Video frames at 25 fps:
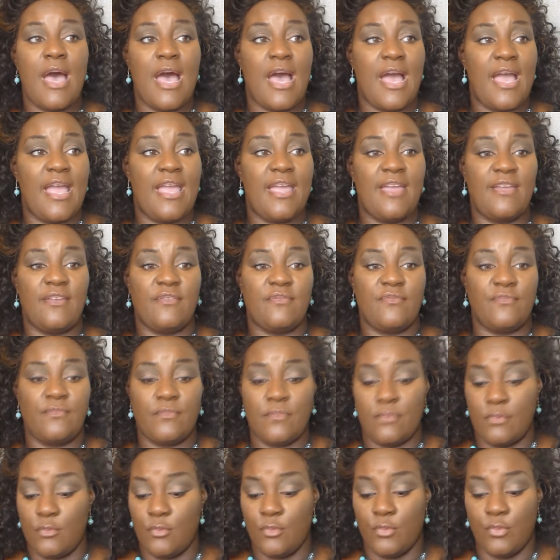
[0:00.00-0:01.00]
I have
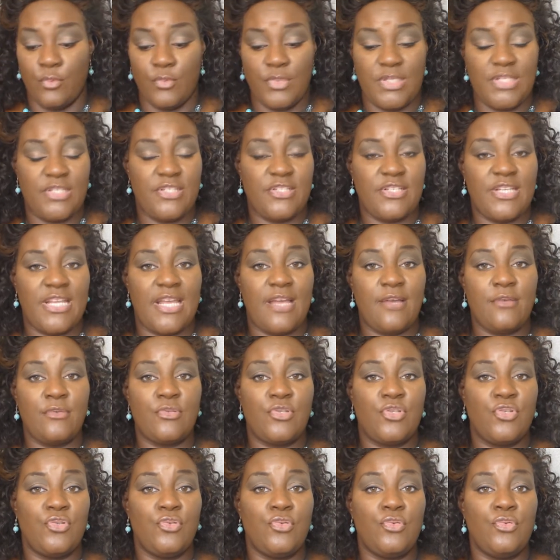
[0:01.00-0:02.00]
reached
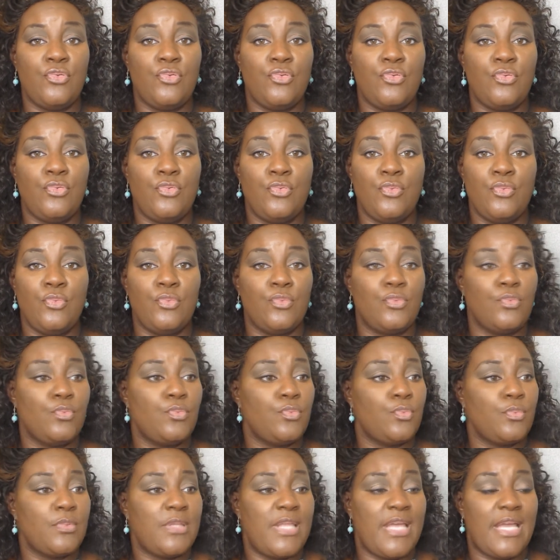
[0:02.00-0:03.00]
out to
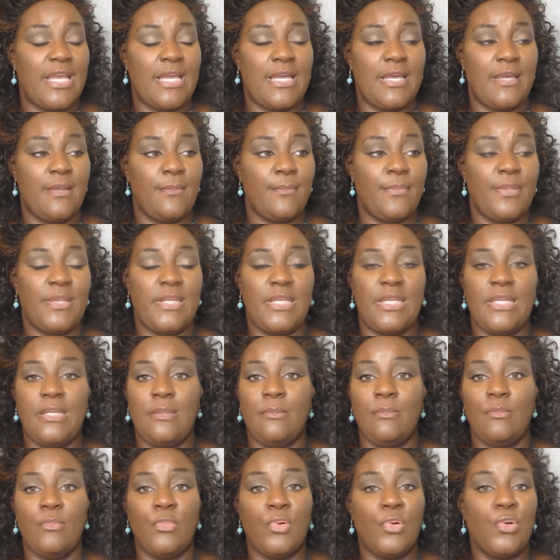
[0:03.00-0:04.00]
that
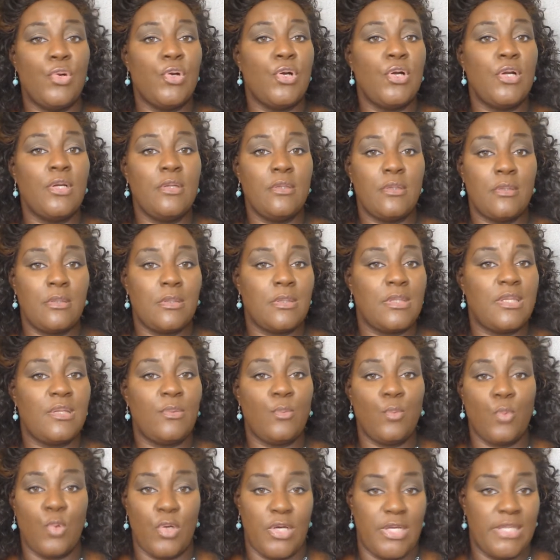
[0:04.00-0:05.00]
company more
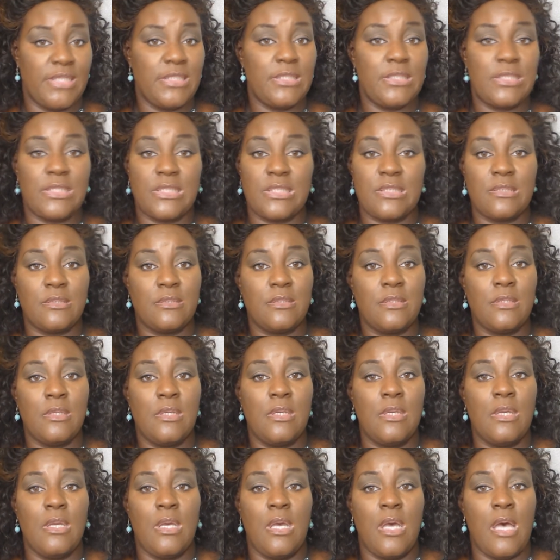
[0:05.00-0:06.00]
than once.
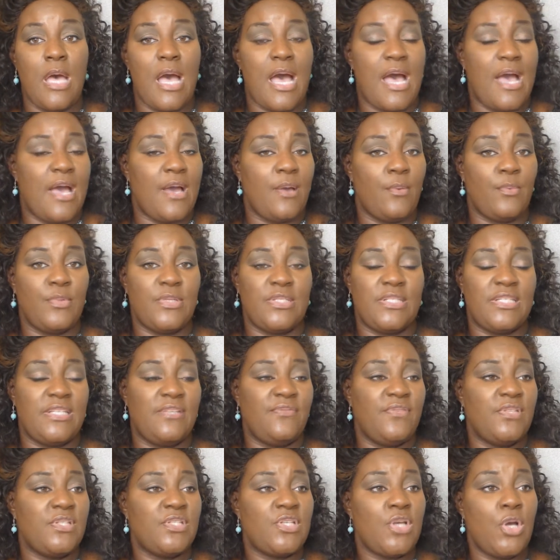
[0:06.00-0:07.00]
I was
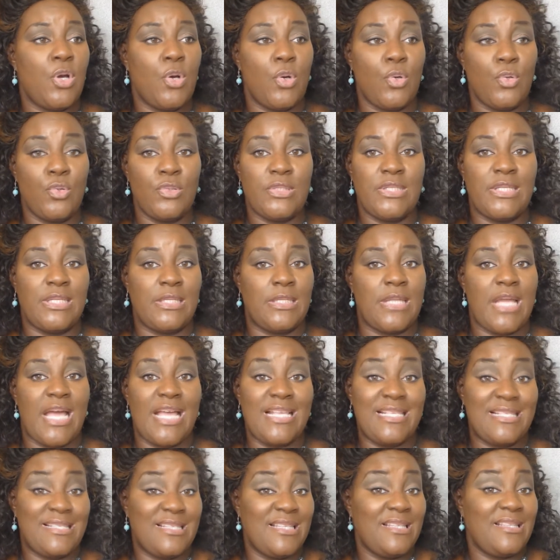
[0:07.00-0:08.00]
even told, and
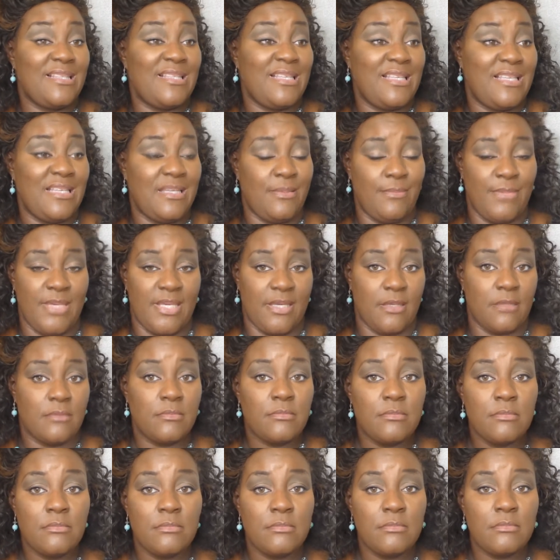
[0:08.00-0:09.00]
I sent the
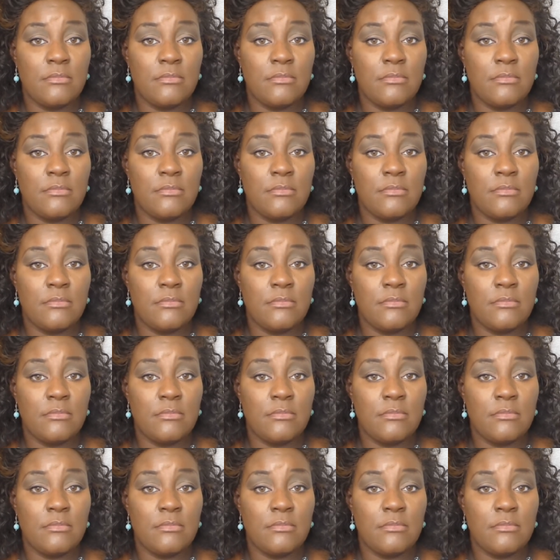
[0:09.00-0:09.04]
email